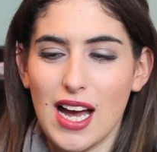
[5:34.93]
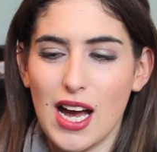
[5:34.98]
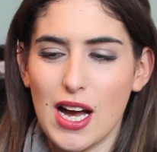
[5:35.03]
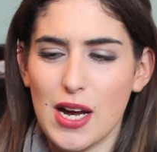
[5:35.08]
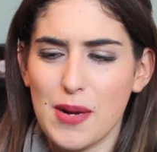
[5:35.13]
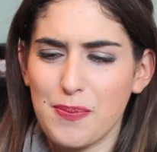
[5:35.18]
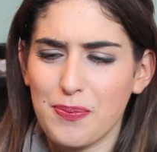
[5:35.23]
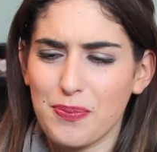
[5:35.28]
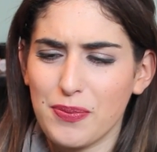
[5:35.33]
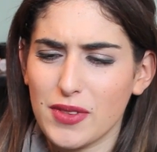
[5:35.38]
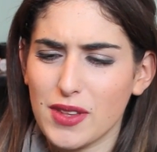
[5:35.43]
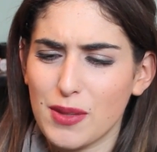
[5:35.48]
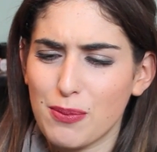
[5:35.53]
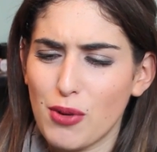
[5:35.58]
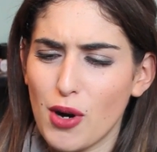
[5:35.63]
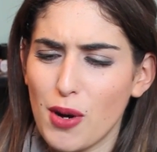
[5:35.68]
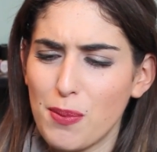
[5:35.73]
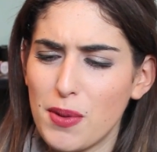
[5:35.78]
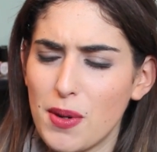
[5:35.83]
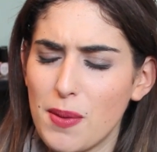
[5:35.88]
The
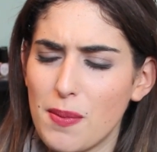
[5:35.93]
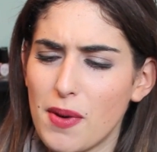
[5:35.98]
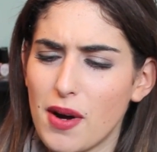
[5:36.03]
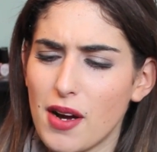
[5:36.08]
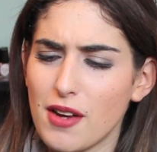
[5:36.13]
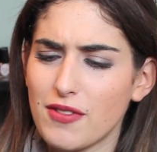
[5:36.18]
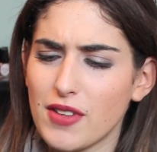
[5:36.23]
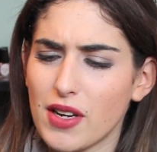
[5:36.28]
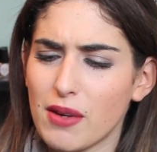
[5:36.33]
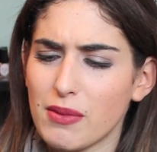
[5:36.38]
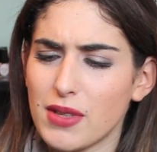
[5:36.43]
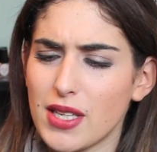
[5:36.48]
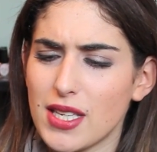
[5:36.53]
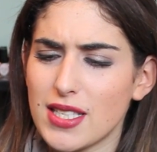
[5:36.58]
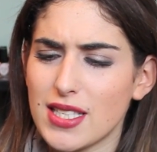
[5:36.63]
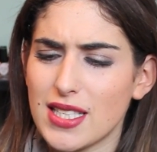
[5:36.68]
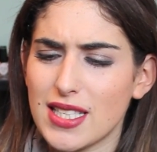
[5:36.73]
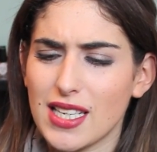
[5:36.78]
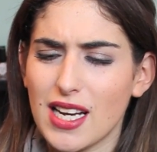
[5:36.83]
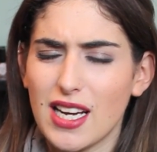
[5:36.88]
problem I found with
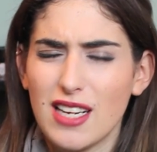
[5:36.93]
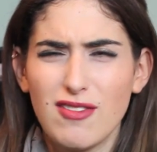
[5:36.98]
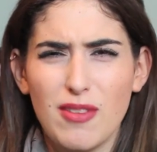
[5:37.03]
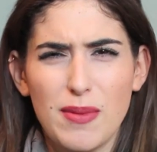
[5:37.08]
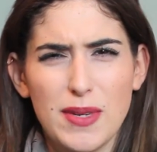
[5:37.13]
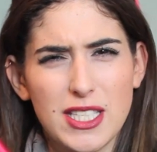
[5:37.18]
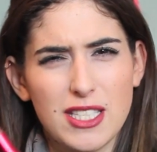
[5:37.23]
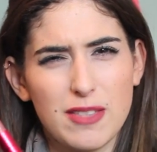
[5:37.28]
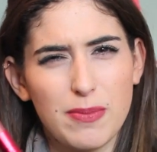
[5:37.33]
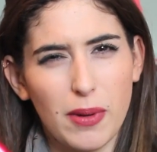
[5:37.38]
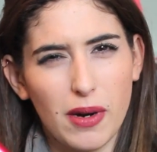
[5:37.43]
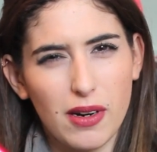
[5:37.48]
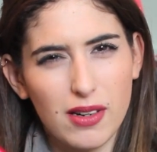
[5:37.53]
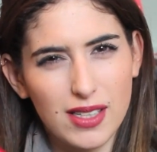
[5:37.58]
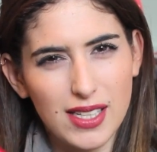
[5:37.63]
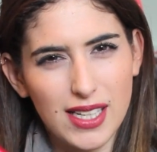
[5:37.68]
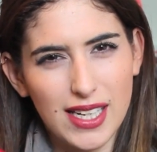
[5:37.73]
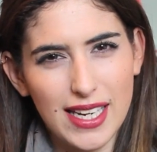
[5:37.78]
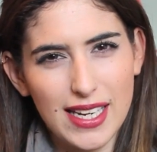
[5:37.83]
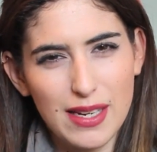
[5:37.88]
this is it's kind of a bit
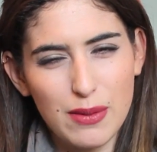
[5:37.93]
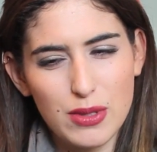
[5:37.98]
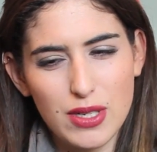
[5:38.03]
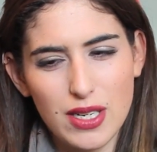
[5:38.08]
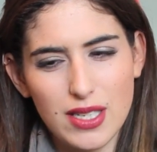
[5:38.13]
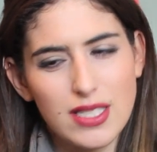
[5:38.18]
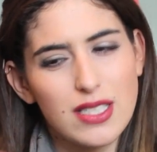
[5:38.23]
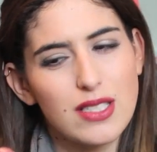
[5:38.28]
sparkly, which I